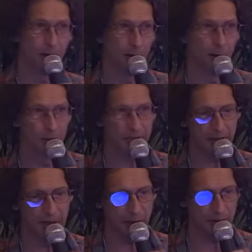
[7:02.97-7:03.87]
on horse
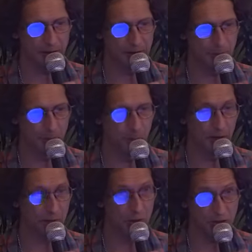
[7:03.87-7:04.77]
and carriage,
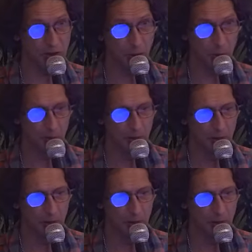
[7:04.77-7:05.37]
but not so.